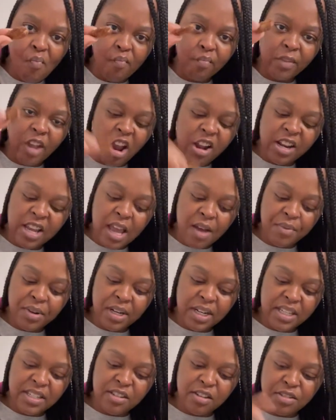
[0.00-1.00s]
I already had one
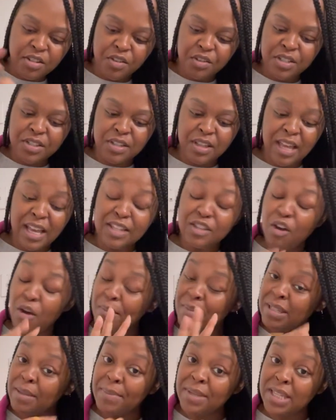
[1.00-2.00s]
of these. Those are crystallized
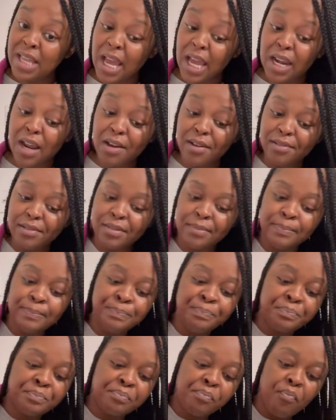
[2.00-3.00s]
almonds. I'm going to say those.
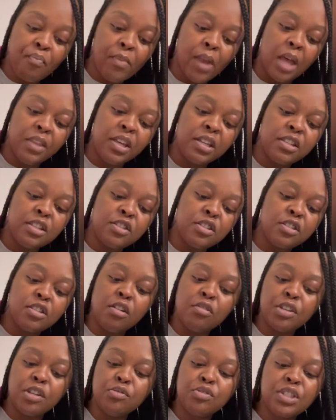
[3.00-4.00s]
I think this is
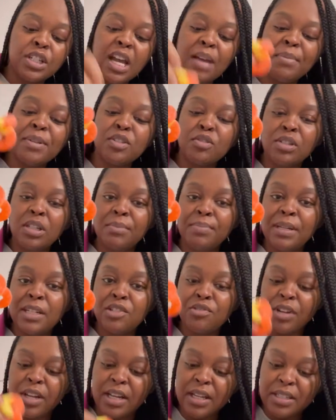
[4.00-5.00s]
so cute. She gave me two little
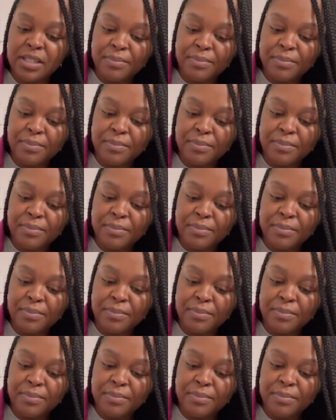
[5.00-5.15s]
peach rings.